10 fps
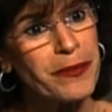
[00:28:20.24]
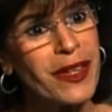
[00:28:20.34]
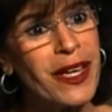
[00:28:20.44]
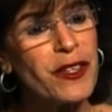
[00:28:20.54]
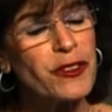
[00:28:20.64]

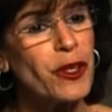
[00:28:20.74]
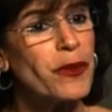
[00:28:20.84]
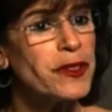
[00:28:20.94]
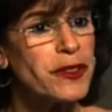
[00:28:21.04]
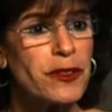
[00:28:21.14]
So
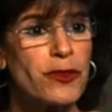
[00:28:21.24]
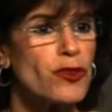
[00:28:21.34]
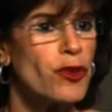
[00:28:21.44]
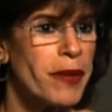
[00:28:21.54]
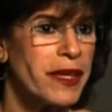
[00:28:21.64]
this is
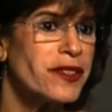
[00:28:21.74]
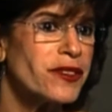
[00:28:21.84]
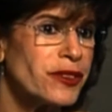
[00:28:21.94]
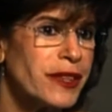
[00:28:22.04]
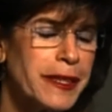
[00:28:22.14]

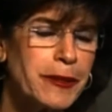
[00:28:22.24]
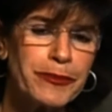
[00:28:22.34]
tremendously